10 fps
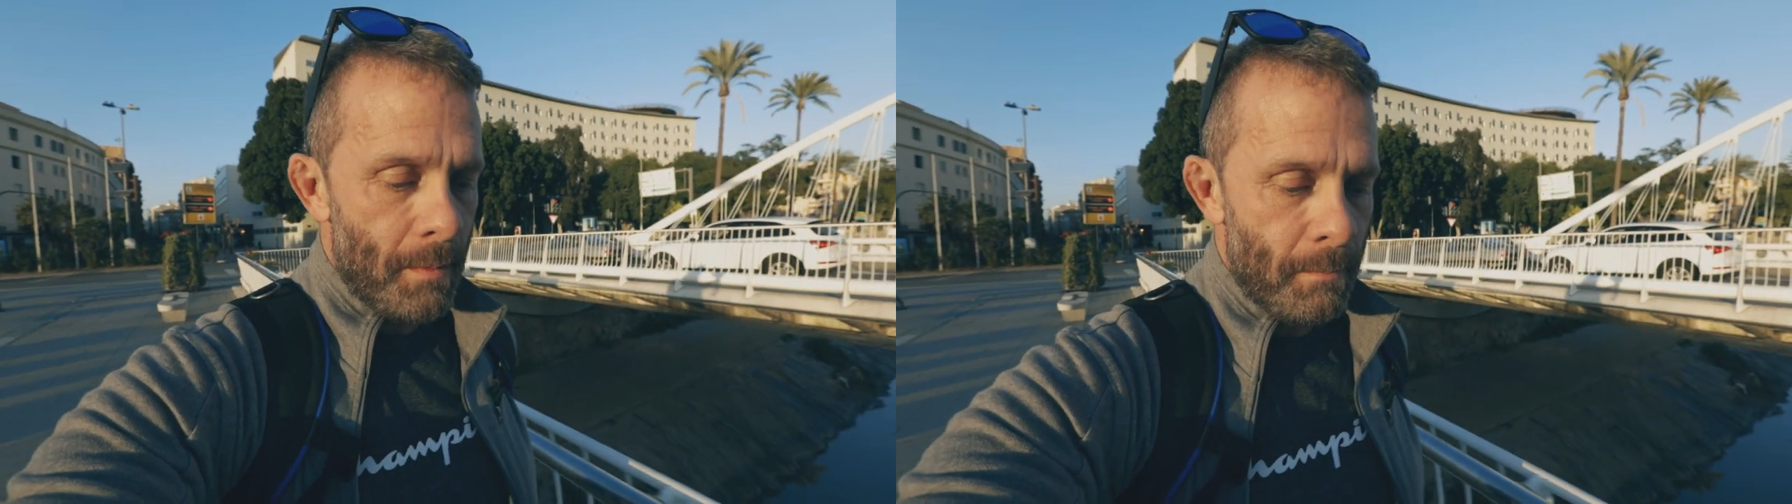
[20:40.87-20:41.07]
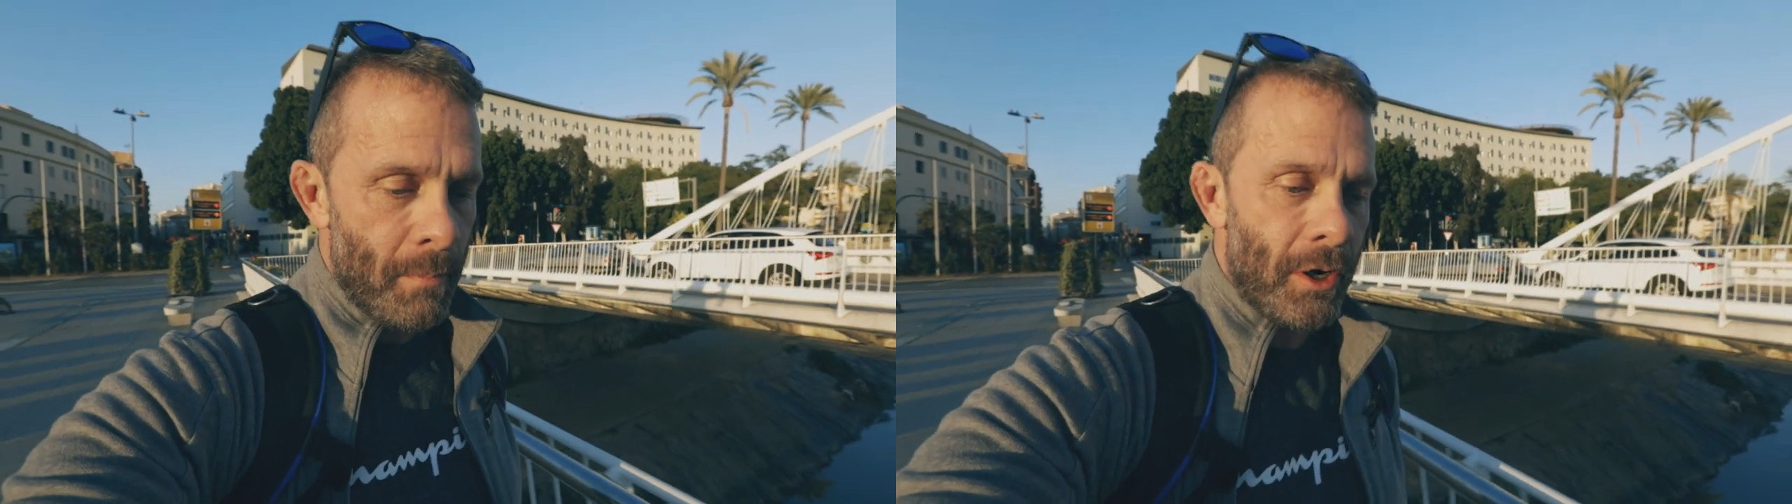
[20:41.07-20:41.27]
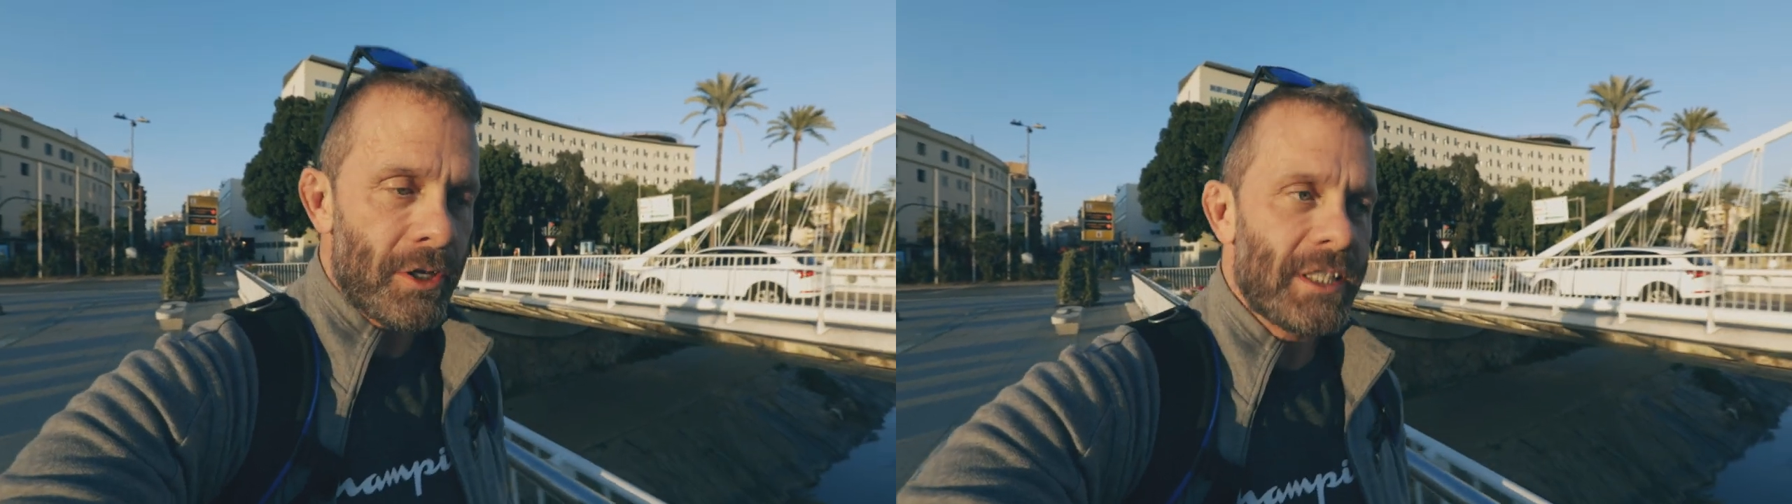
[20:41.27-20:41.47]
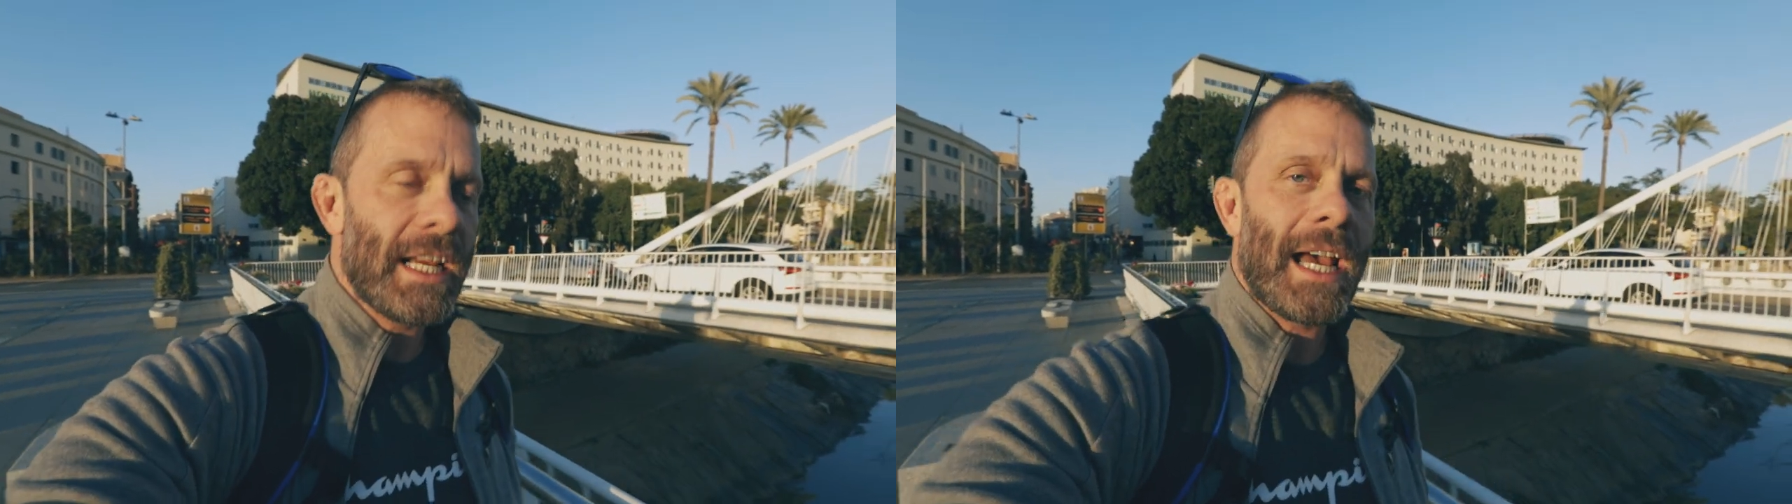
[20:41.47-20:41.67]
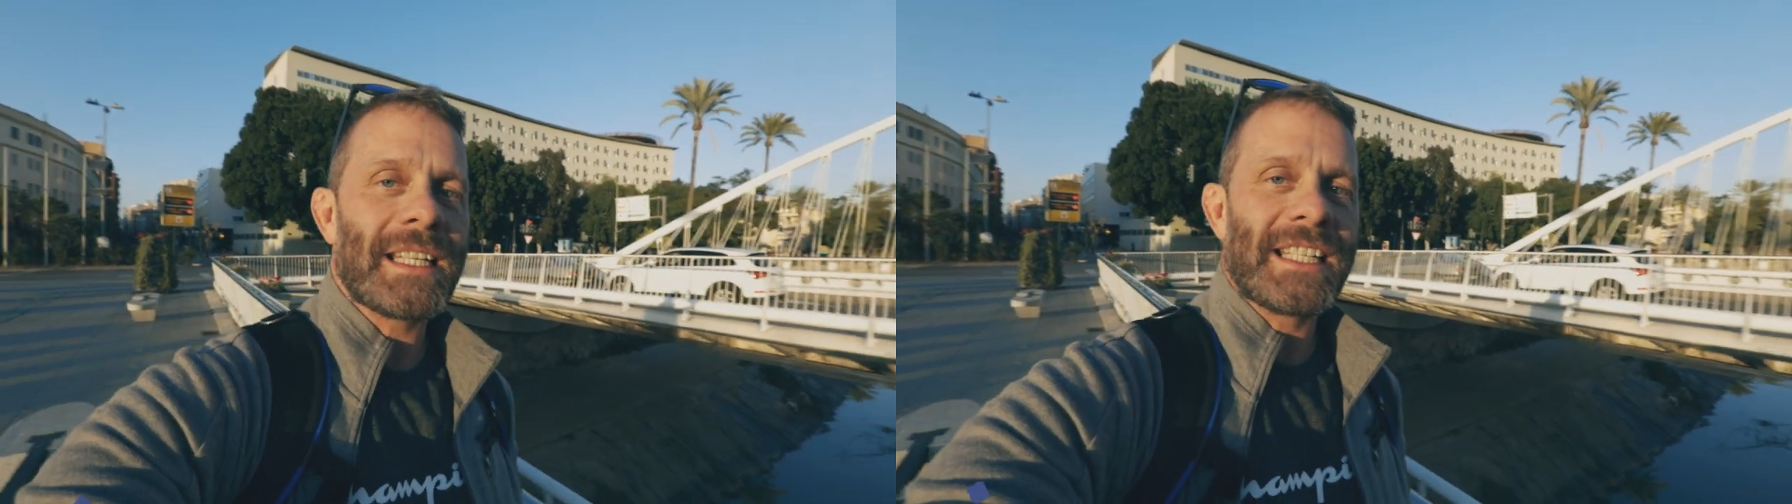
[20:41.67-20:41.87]

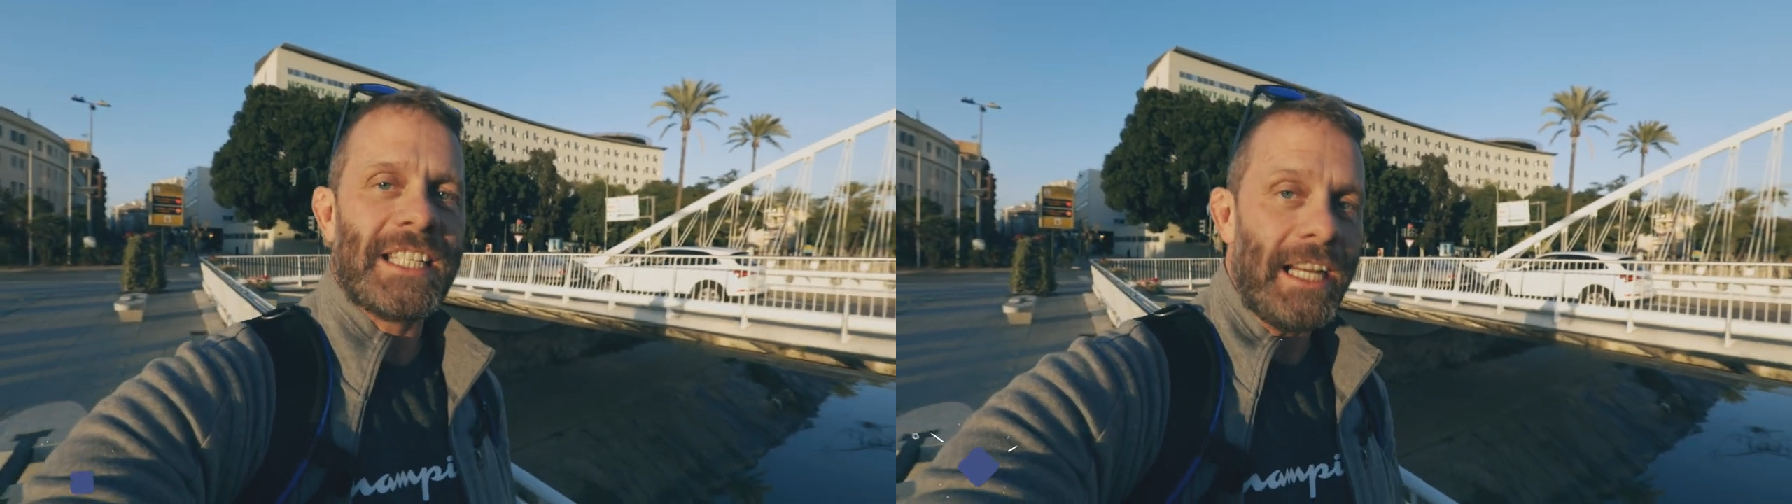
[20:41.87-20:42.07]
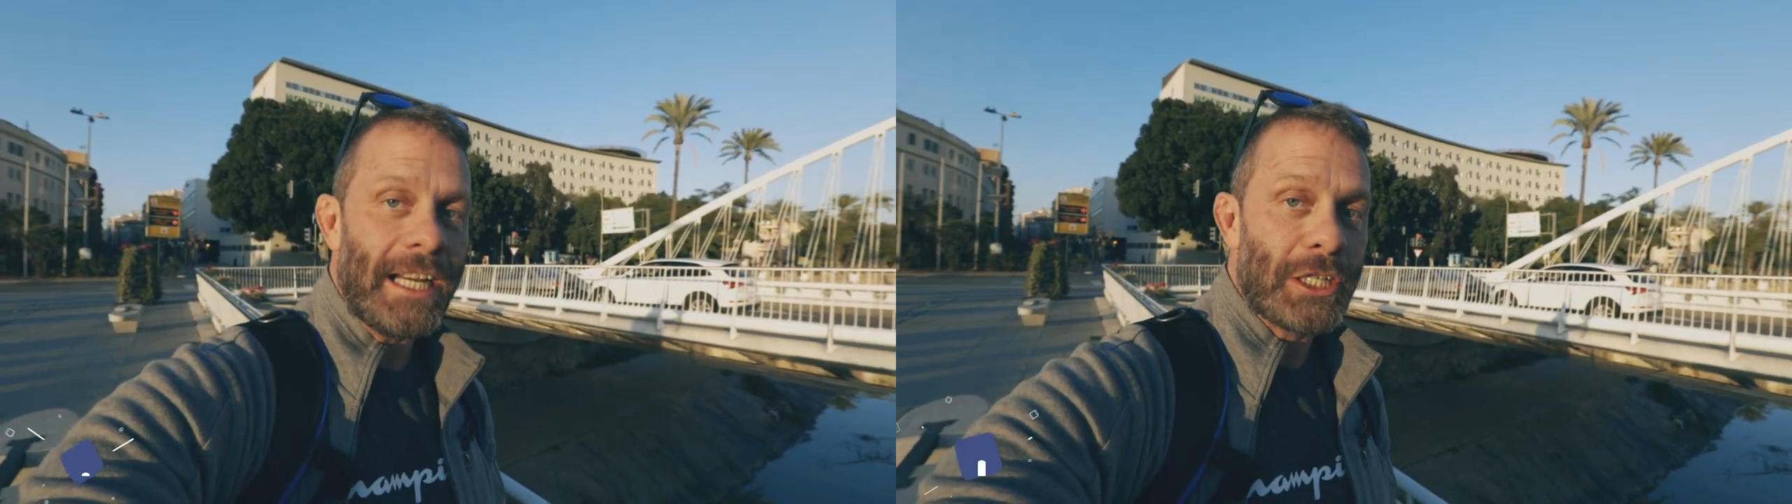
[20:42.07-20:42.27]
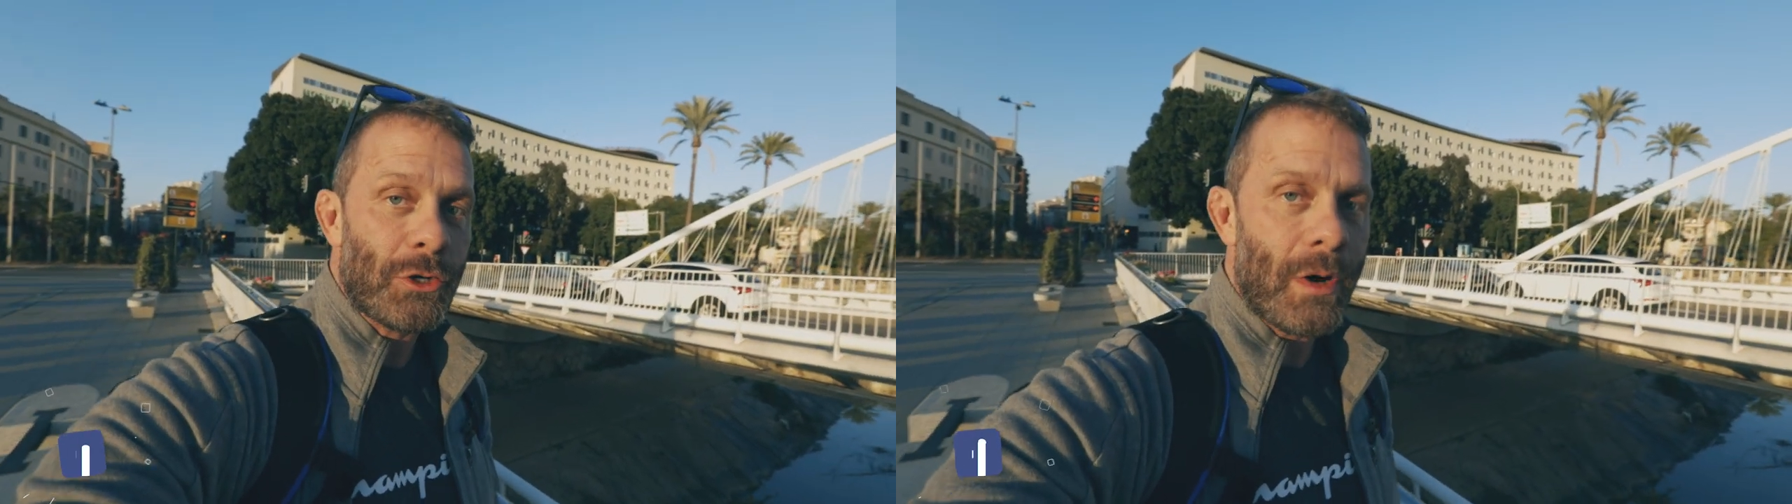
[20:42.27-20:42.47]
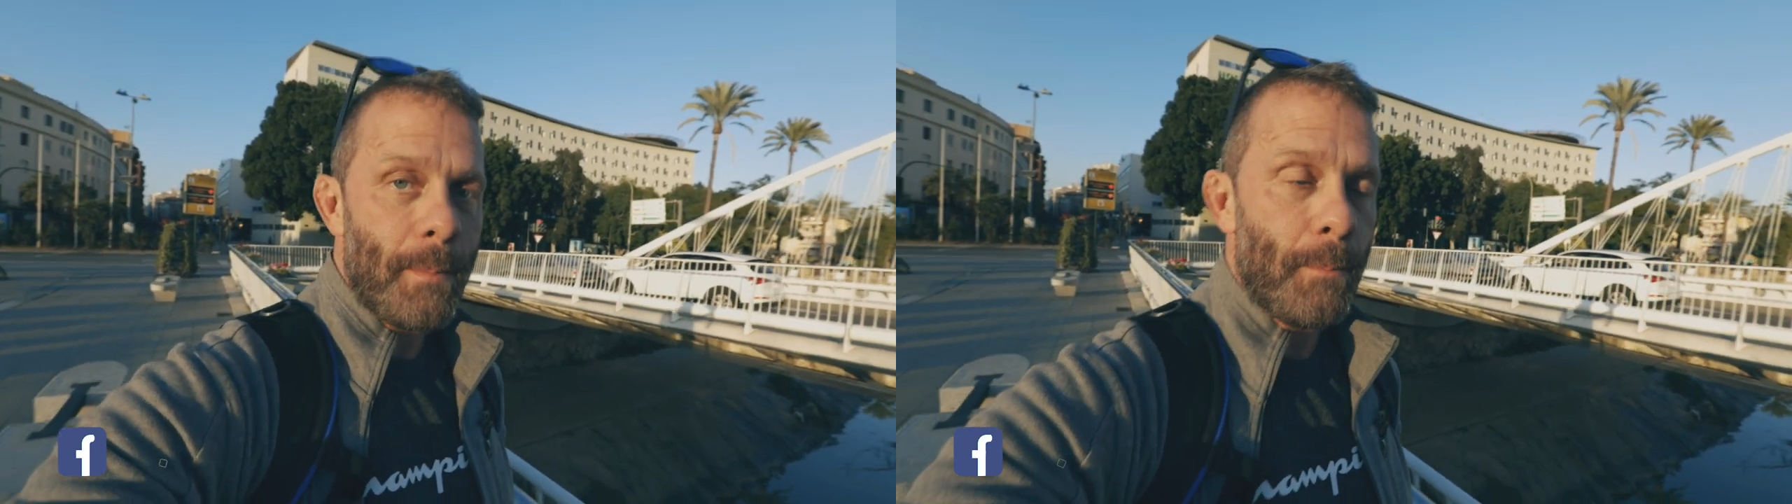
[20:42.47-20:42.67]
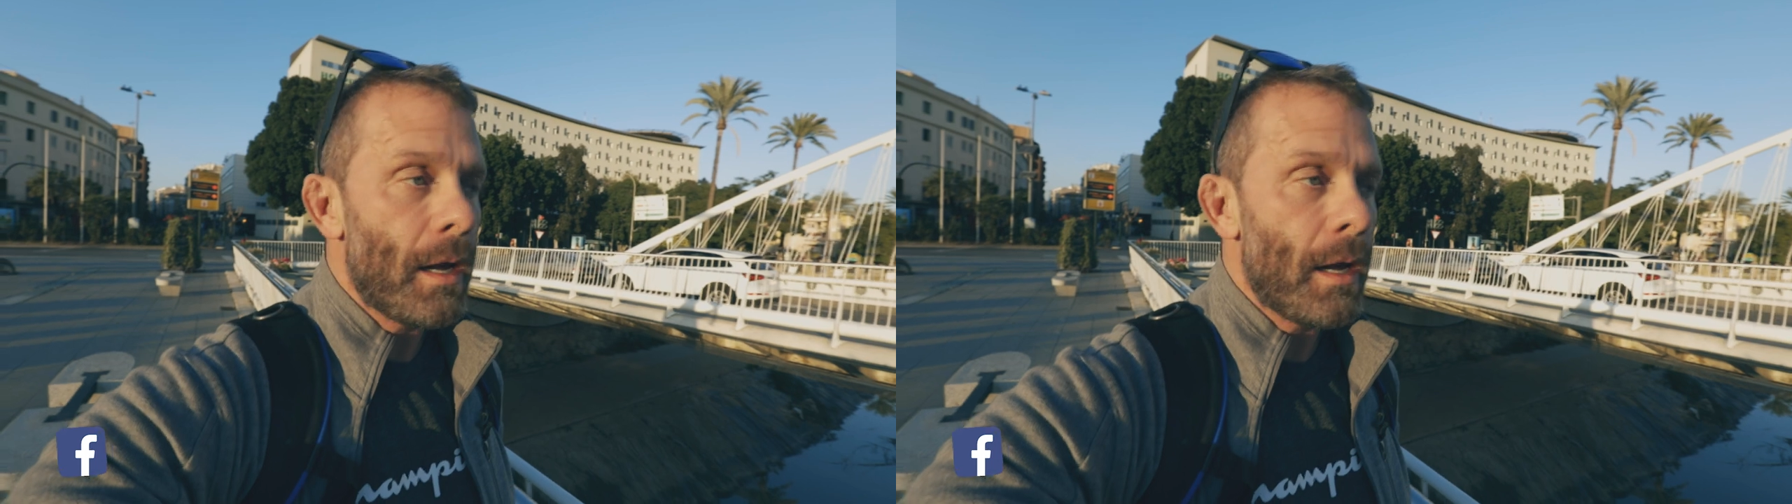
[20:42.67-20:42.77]
Murcia city trip.